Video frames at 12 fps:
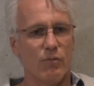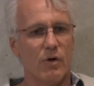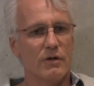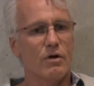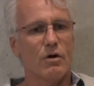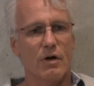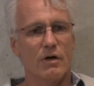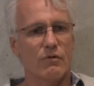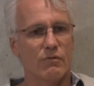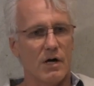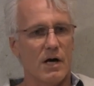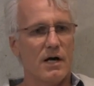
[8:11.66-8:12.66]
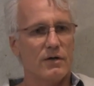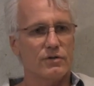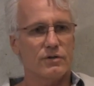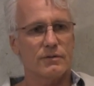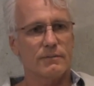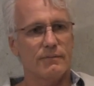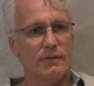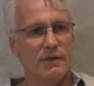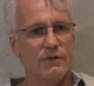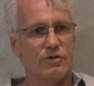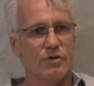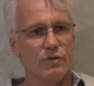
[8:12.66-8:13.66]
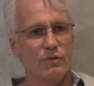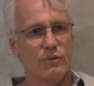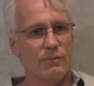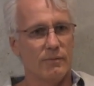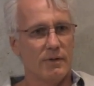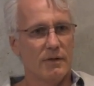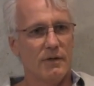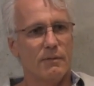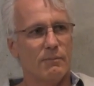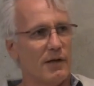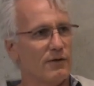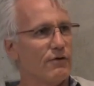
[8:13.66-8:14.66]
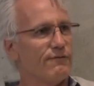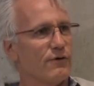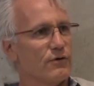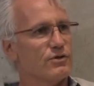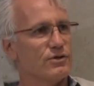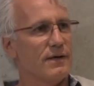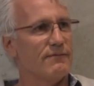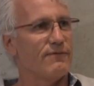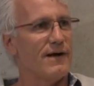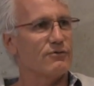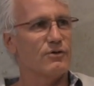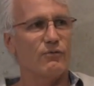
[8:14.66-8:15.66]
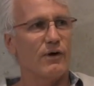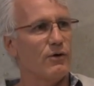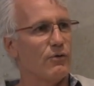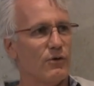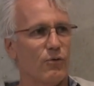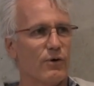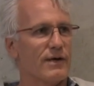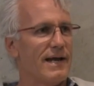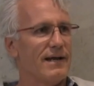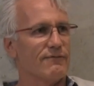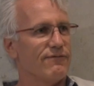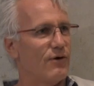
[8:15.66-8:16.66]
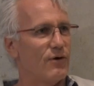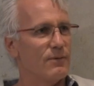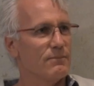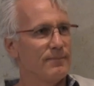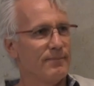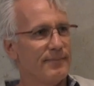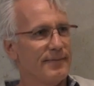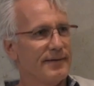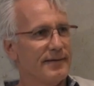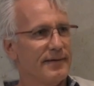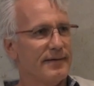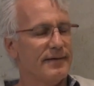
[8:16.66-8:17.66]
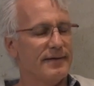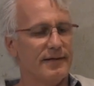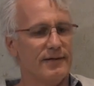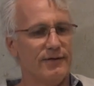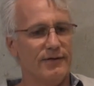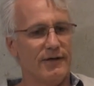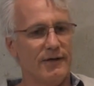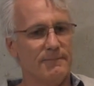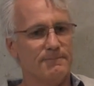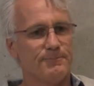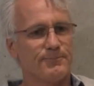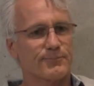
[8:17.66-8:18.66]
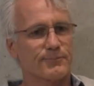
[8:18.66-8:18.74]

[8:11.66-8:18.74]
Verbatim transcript: a one car garage into my little first chip factory right on an organic farm. And um,